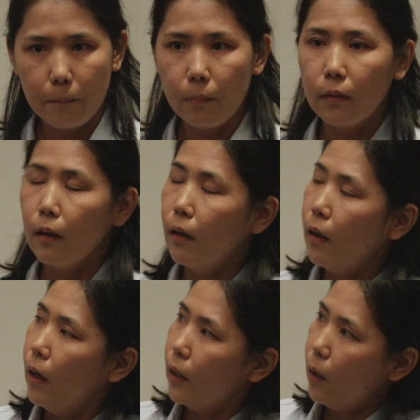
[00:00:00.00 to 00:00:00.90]

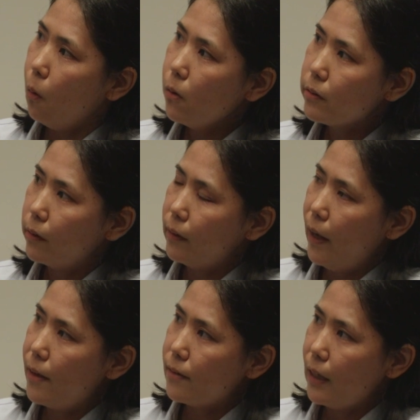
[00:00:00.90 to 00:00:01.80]
And it also
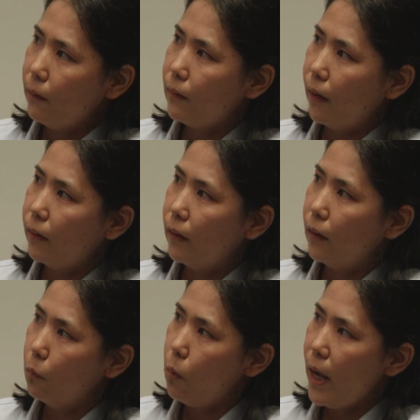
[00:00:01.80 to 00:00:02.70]
turns out that
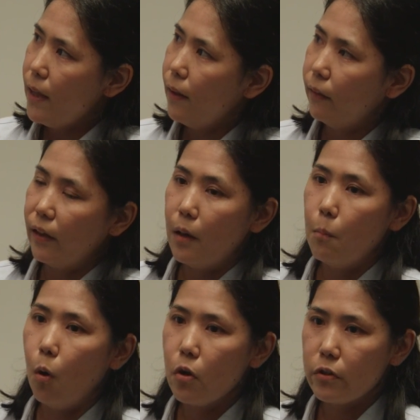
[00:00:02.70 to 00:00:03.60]
the way that they're
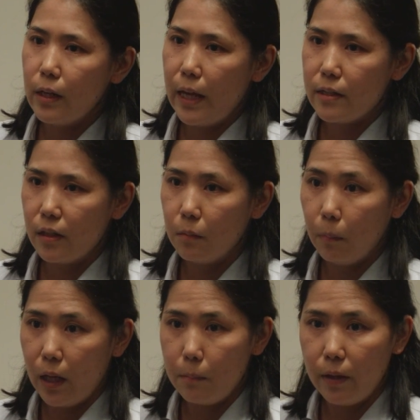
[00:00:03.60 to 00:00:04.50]
modulated
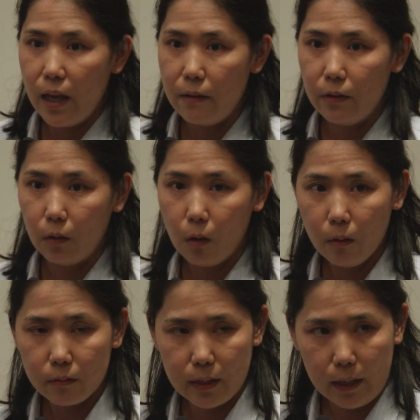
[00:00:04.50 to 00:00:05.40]
by behavioral
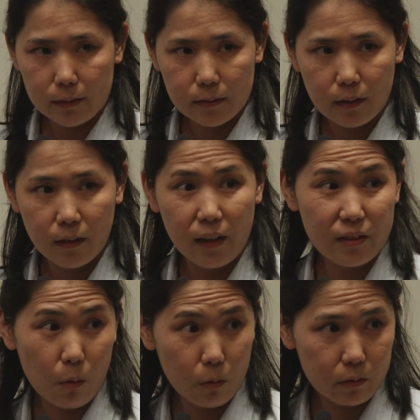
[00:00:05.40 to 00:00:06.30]
context
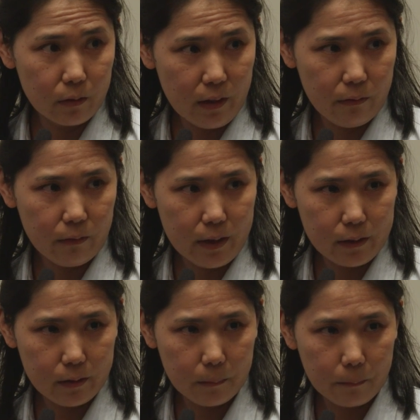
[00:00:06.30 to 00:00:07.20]
is also
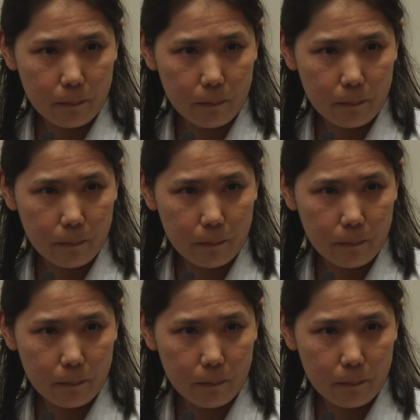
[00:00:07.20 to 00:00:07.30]
different.